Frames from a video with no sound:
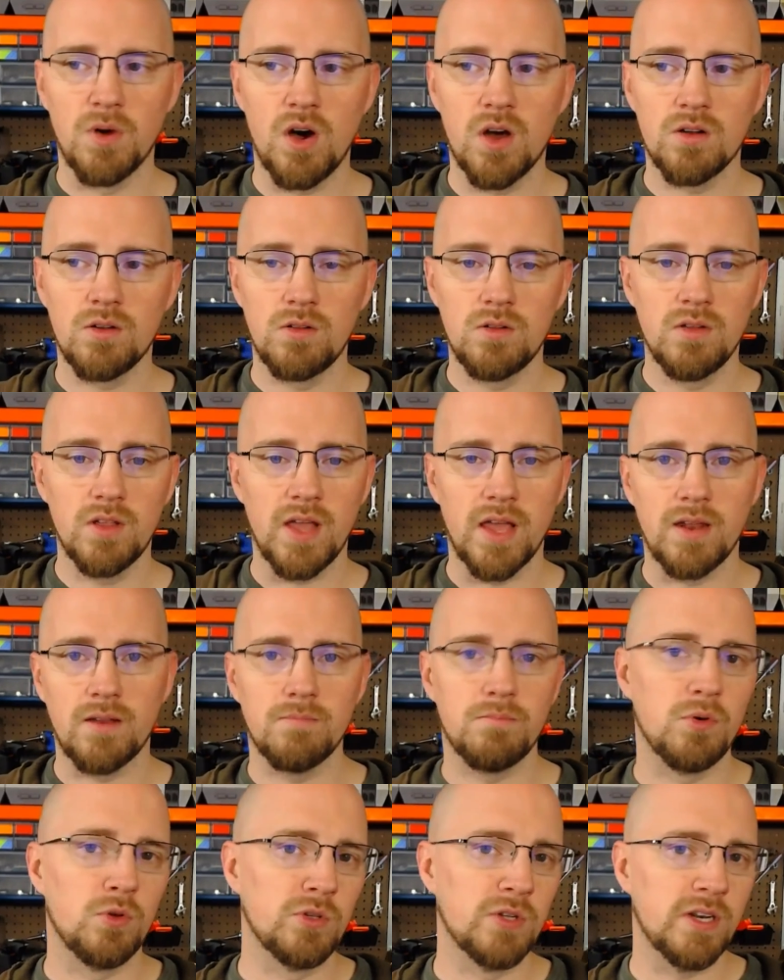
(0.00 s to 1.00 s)
model
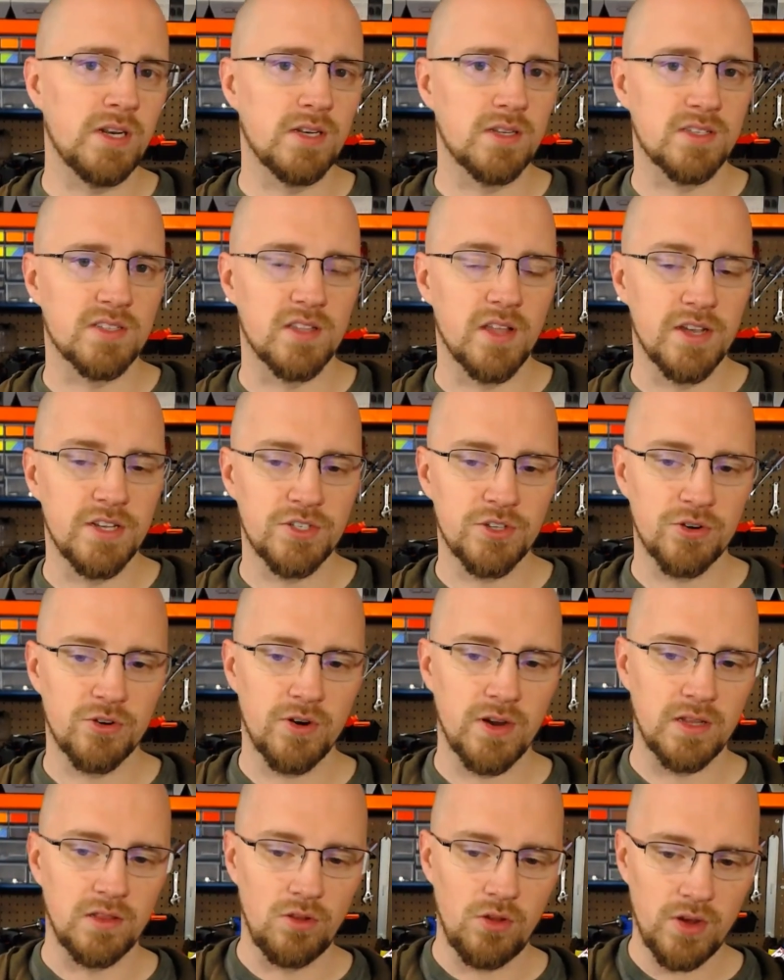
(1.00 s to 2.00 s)
and pull it into
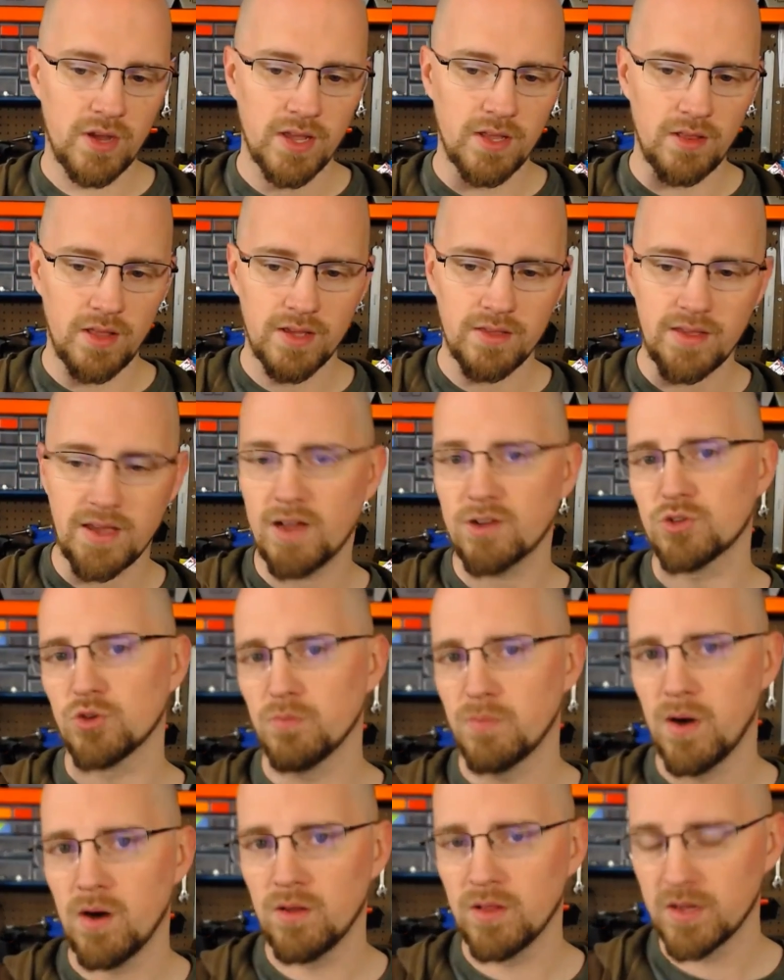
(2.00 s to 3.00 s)
Slicer and look at like the
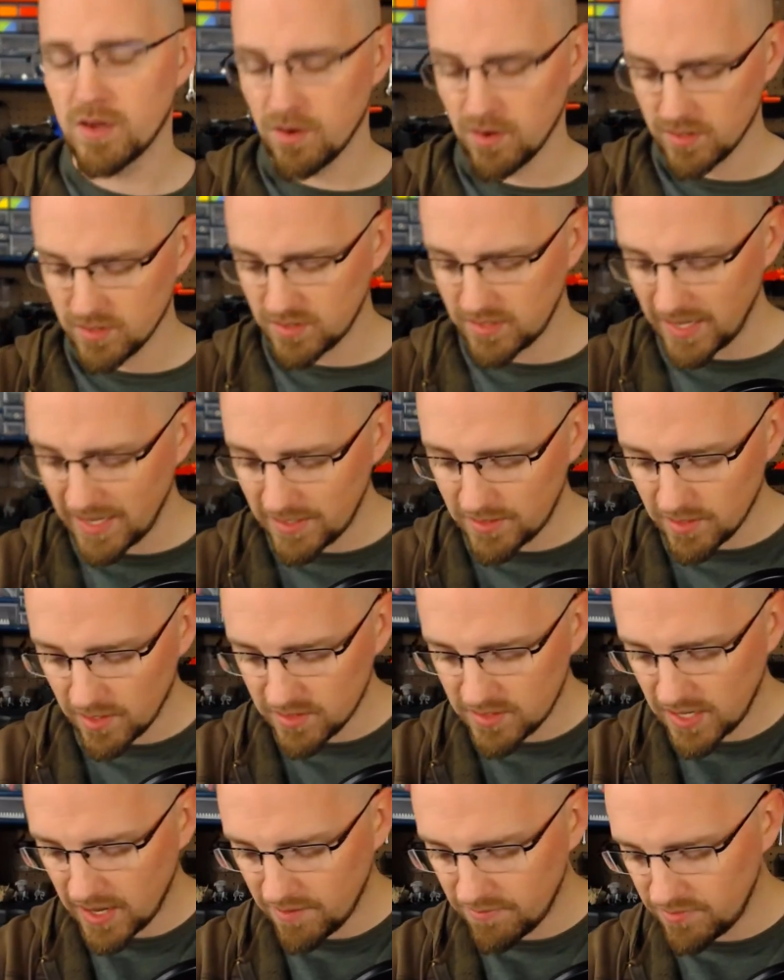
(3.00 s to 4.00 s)
actual polygons, it
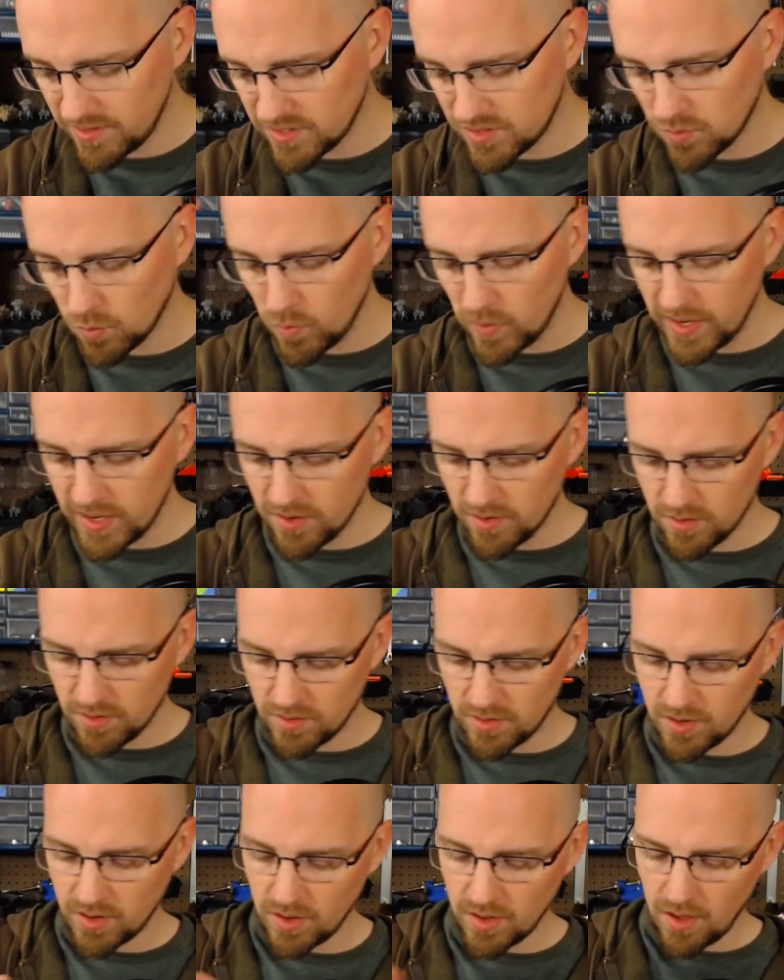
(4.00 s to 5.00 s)
does have this
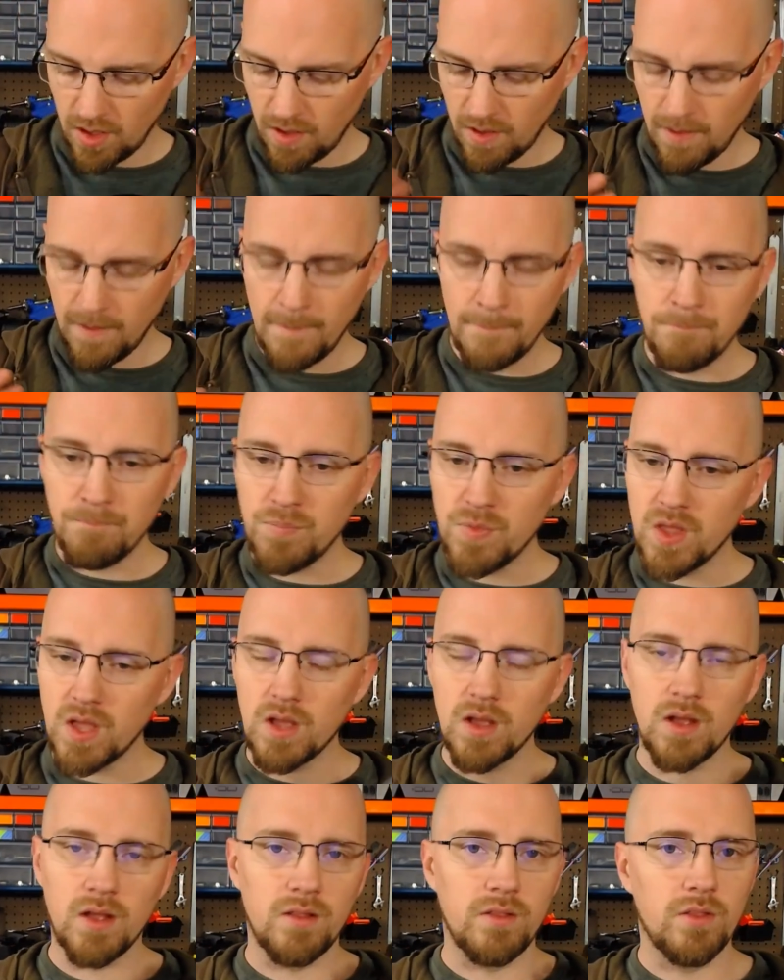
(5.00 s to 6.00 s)
weird,
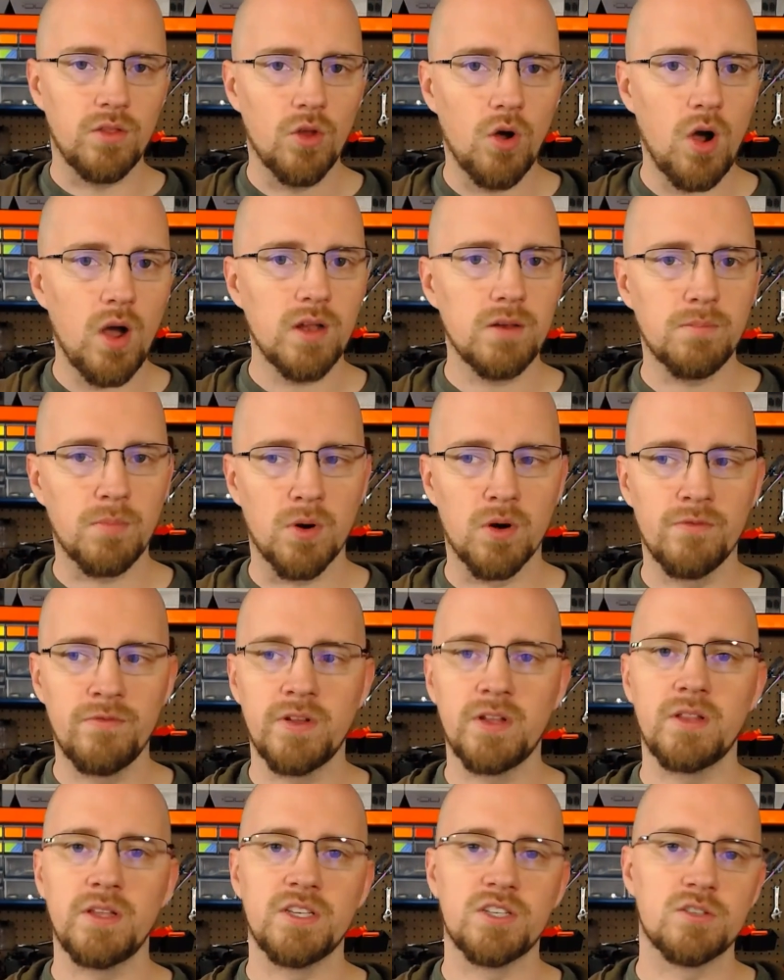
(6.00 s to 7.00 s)
not
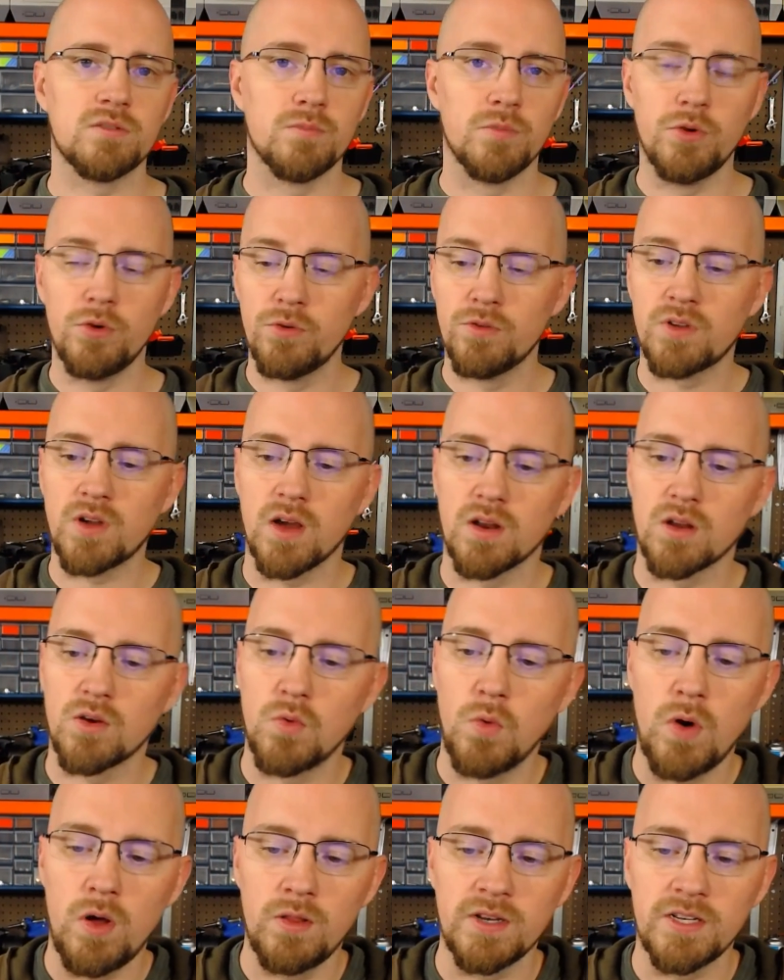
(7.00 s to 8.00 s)
perfectly smooth kind of
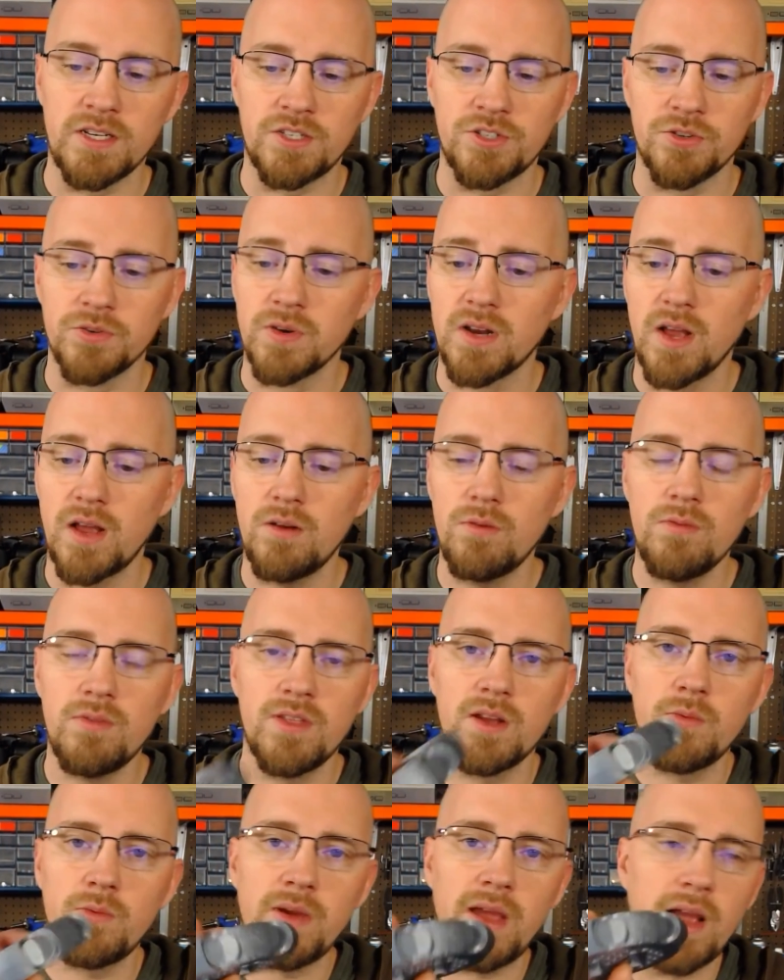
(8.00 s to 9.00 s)
quality to it. I don't
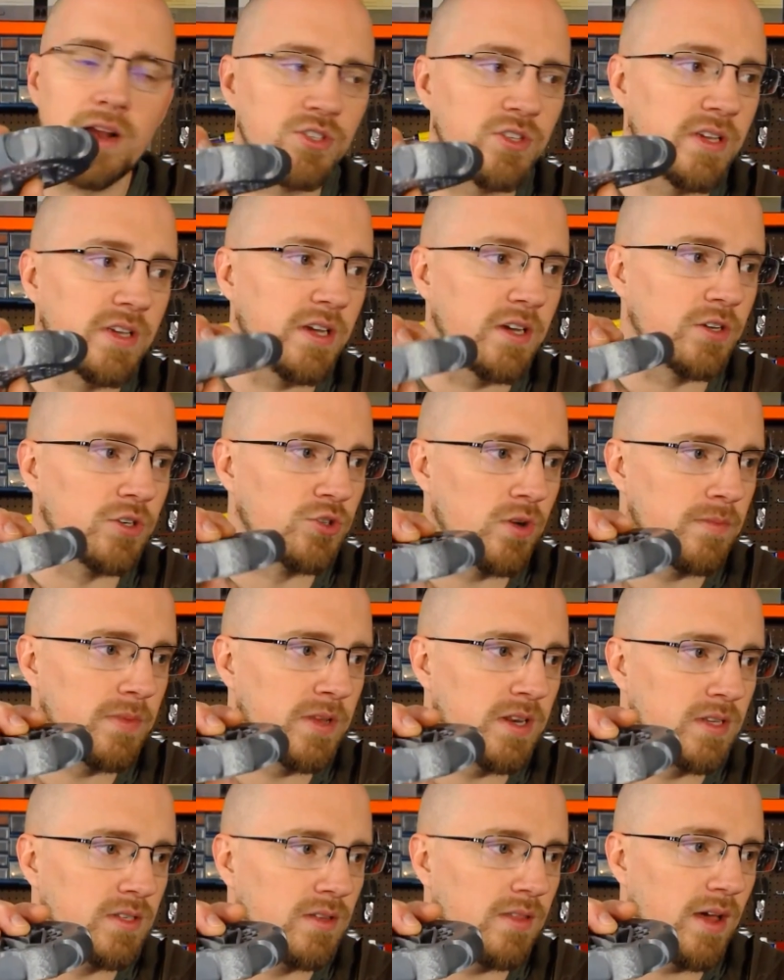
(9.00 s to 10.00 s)
think we actually
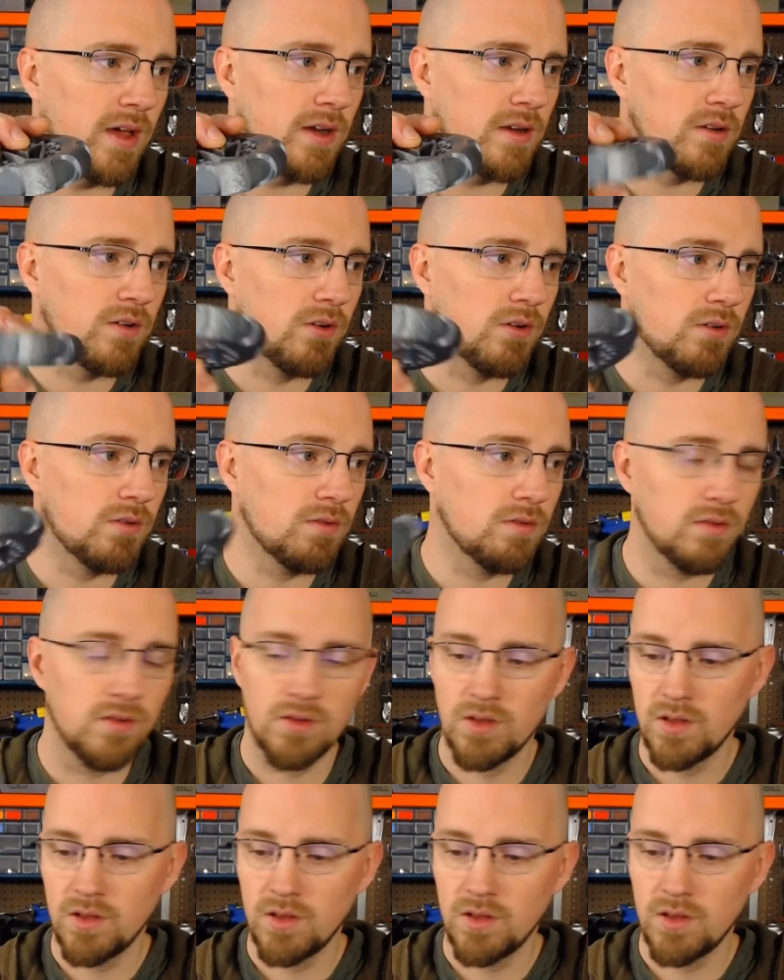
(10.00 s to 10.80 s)
contributed to that at all.